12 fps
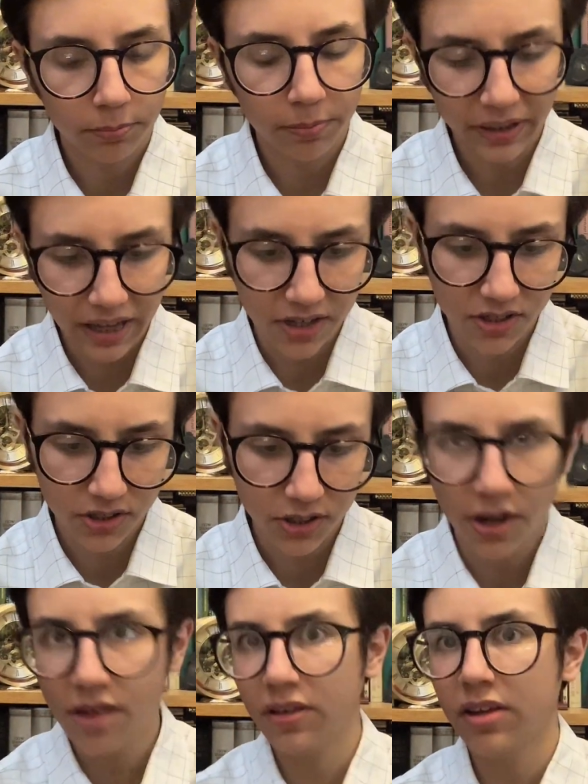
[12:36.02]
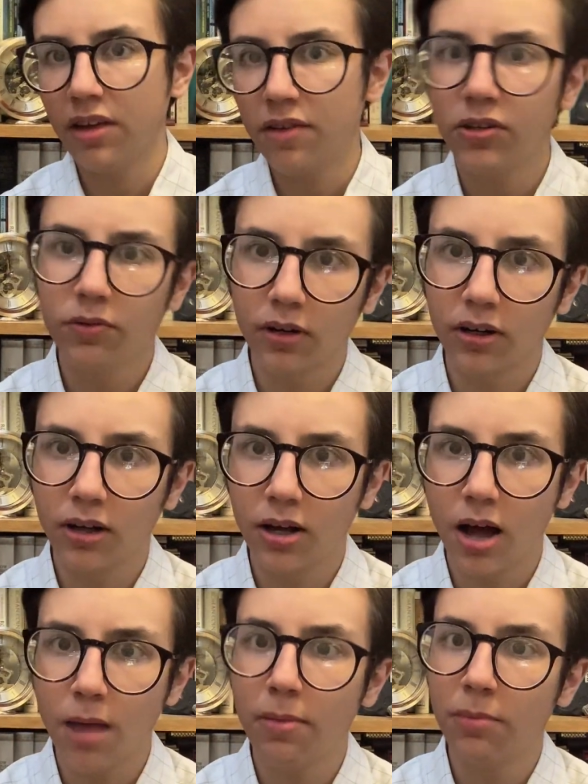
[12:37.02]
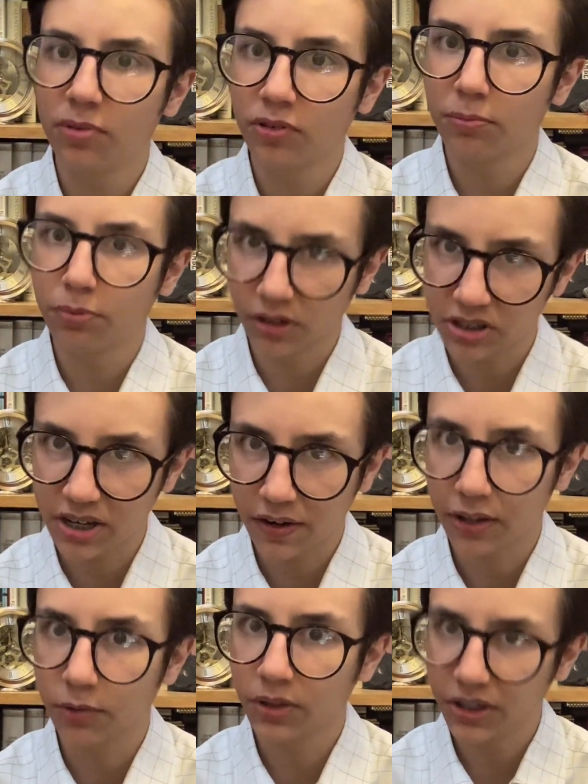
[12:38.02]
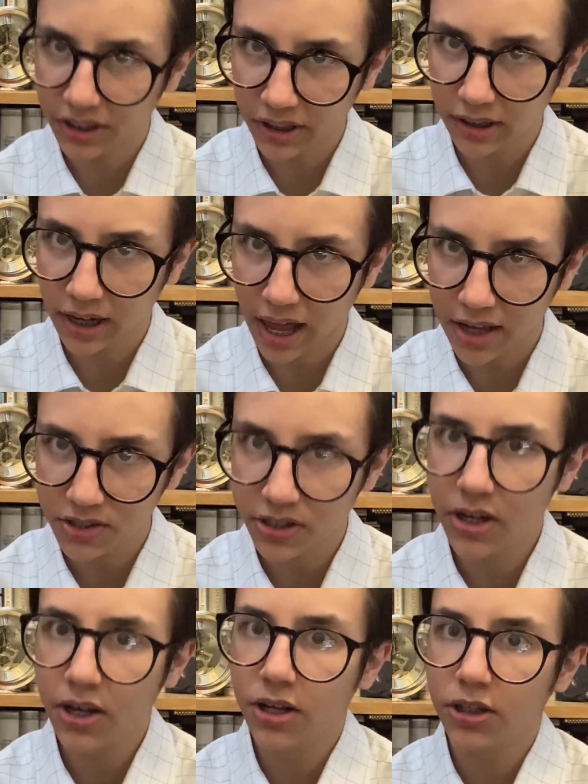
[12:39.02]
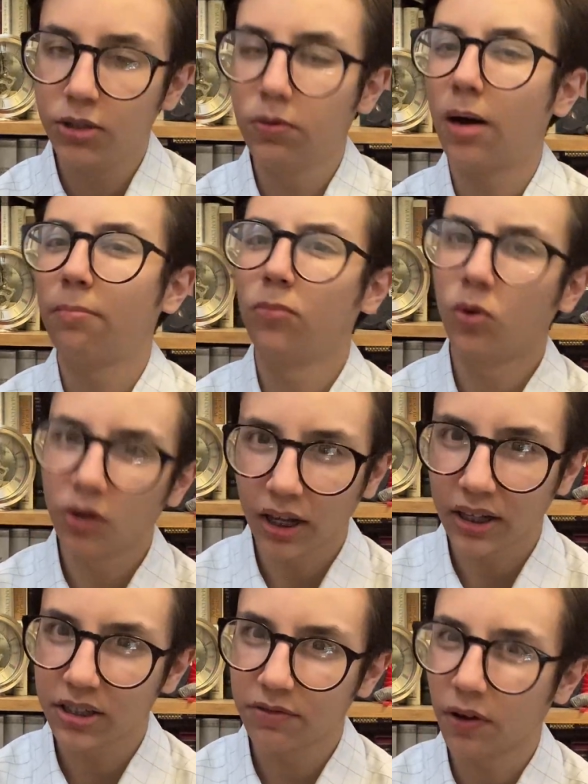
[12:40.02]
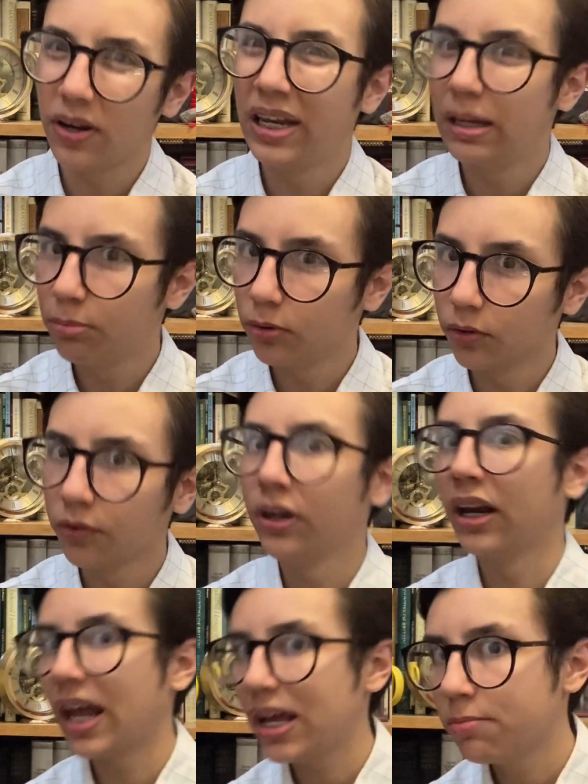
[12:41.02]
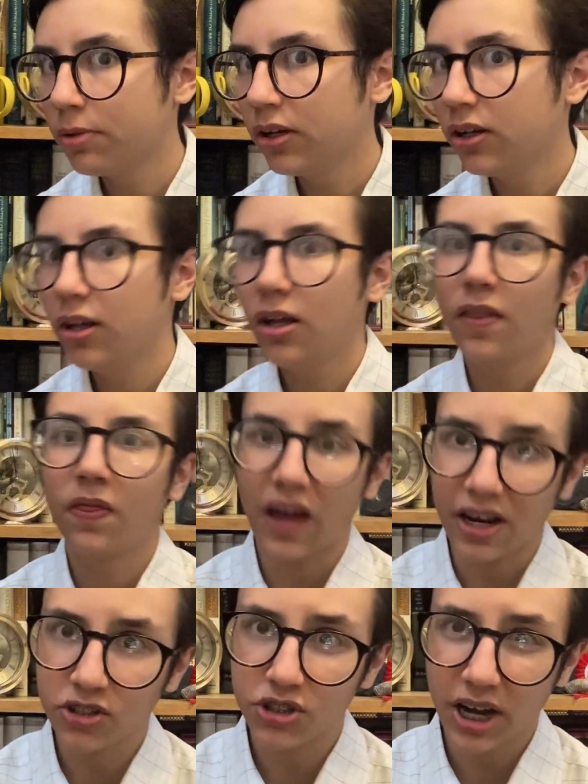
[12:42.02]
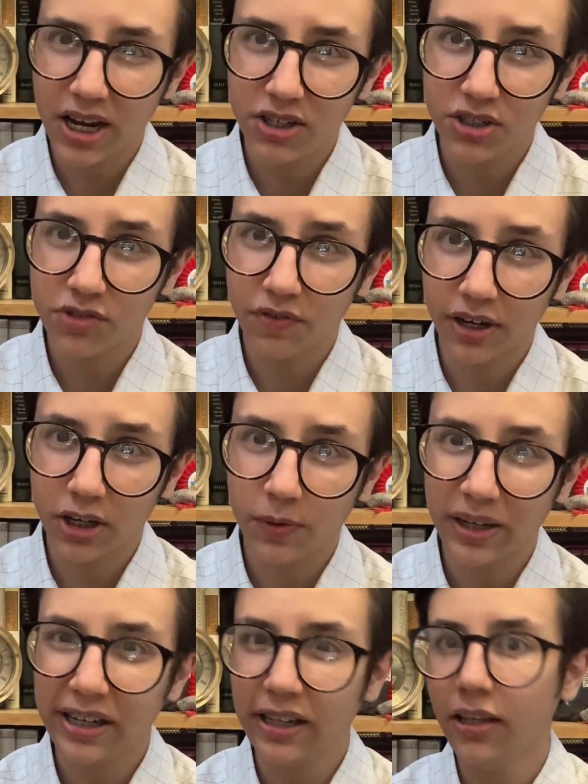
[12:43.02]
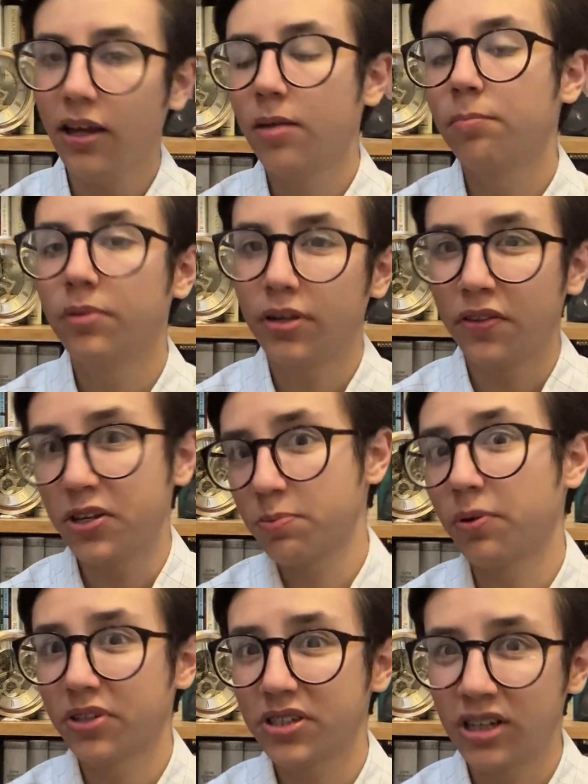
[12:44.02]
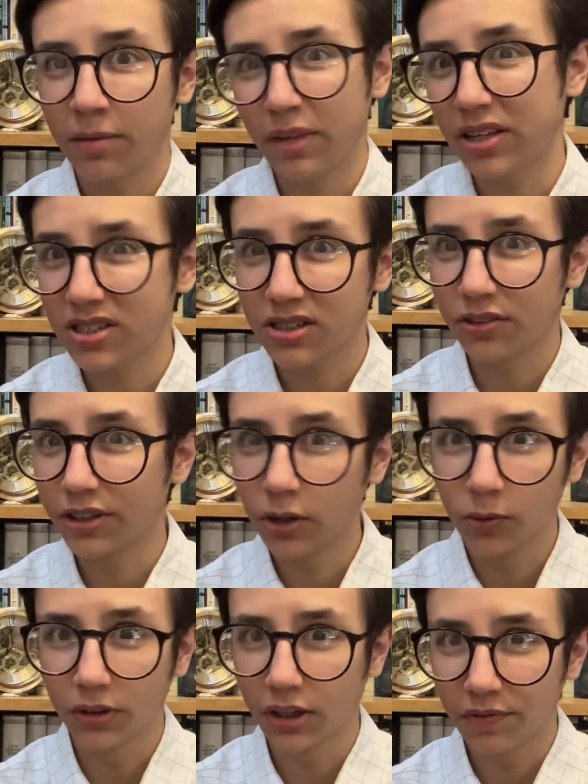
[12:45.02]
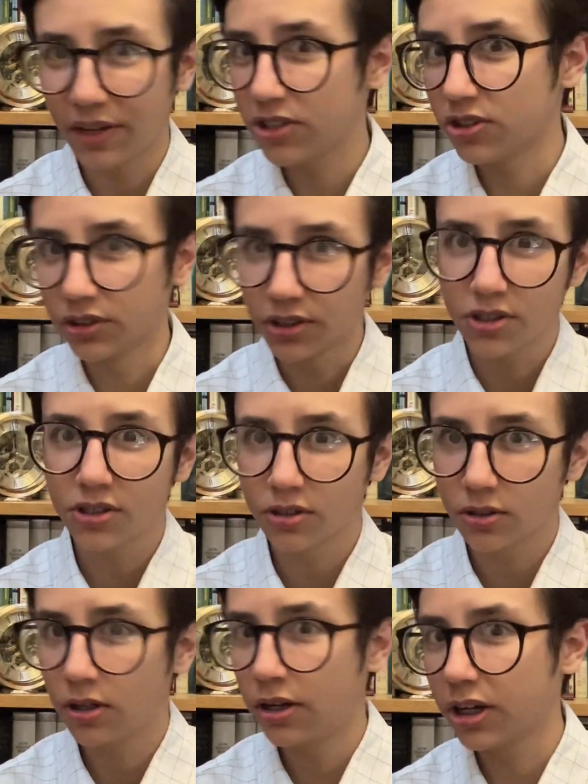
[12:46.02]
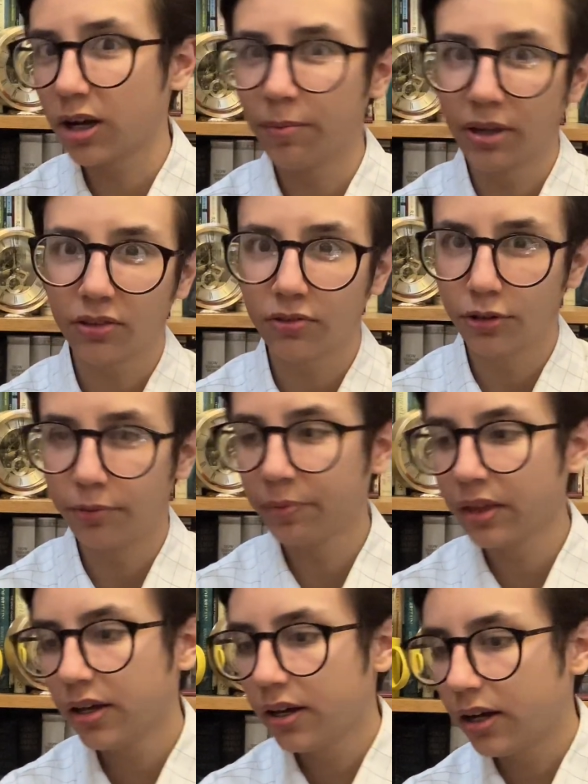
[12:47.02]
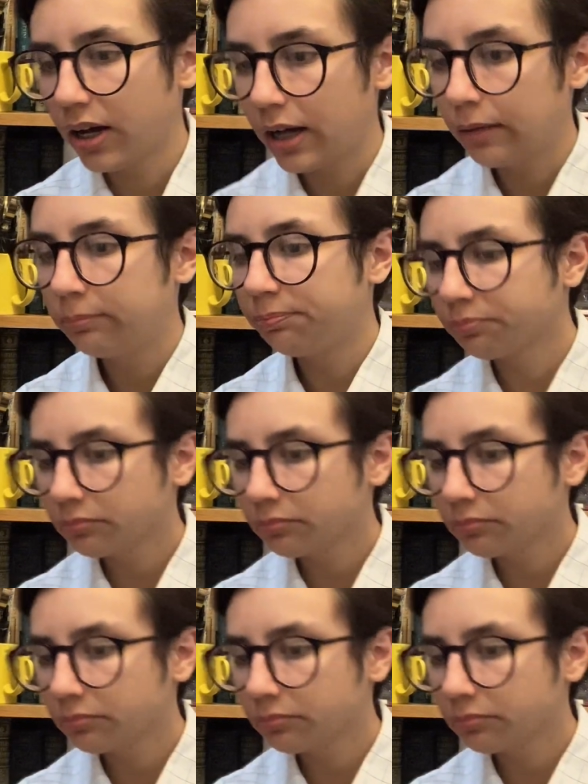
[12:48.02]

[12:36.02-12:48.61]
yes, so if you are a member of the proletariat, the working class, you are more likely to vote Liberal than Labour. That changes very quickly, but at this point in time, that's still the old convention that's coming through. And